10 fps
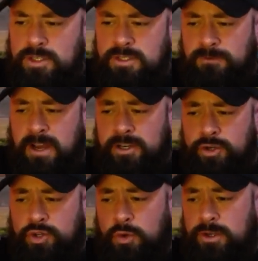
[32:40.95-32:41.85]
Define
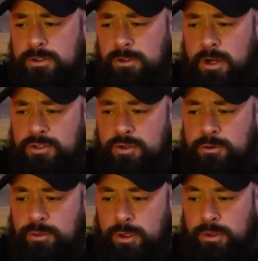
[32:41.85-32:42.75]
your short and
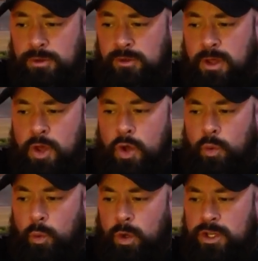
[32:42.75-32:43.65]
long-term goals.
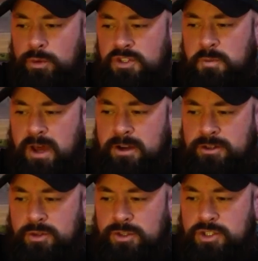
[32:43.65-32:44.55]
What do you aspire
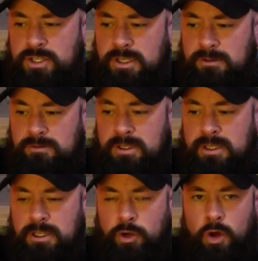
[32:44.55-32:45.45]
to achieve
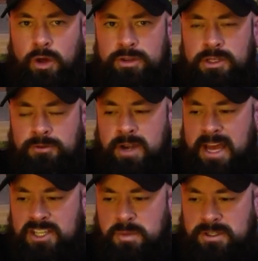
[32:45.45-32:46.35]
in all the different
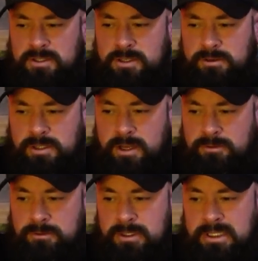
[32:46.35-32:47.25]
aspects of your life?